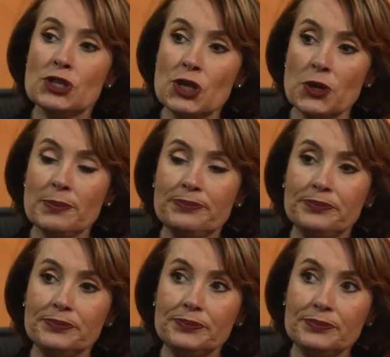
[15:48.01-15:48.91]
So
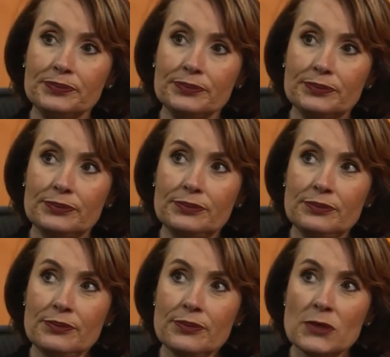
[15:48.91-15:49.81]

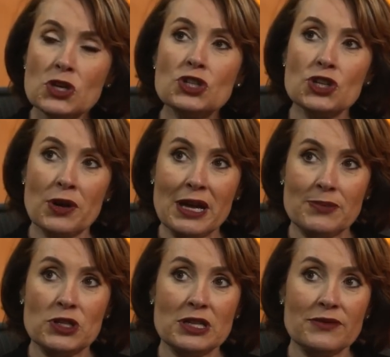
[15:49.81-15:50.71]
you're showing
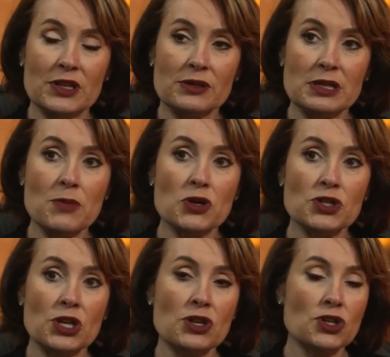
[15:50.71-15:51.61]
up to a difficult
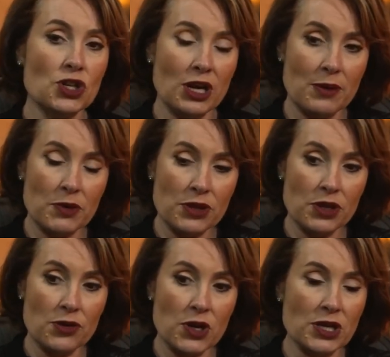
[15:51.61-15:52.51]
emotion, you're showing up
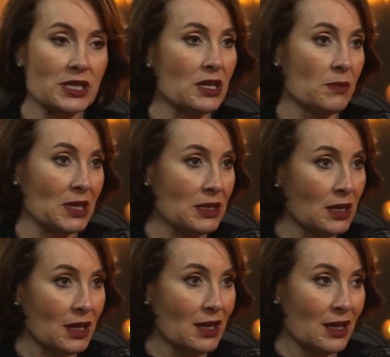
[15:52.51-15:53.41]
with curiosity, but
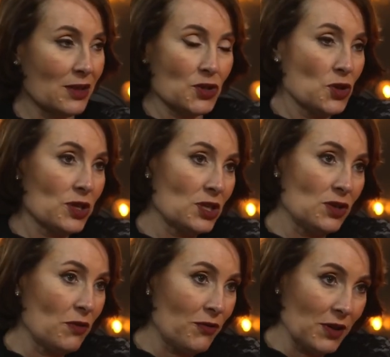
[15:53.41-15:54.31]
the truth
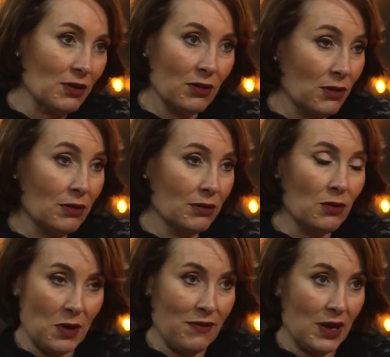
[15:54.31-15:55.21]
is you feel
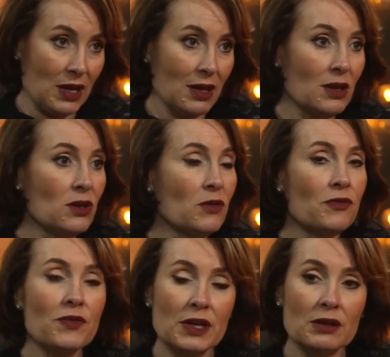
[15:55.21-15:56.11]
grieving, you
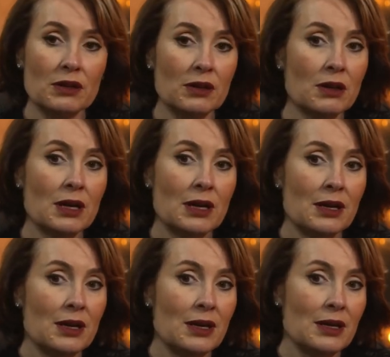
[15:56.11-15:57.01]
feel
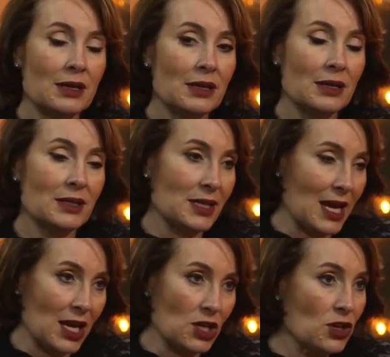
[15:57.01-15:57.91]

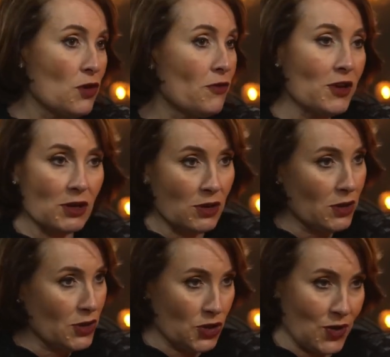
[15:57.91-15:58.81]
sad, you
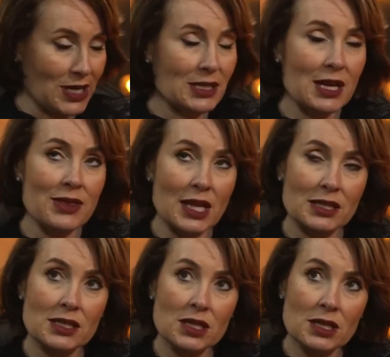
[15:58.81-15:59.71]
feel stressed, and
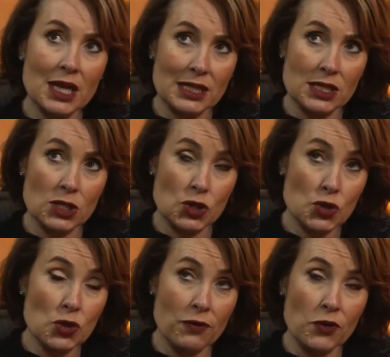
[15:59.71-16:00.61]
that's that's the
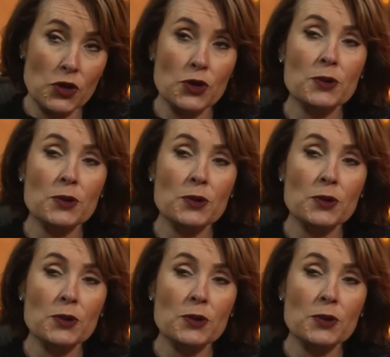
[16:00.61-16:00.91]
truth for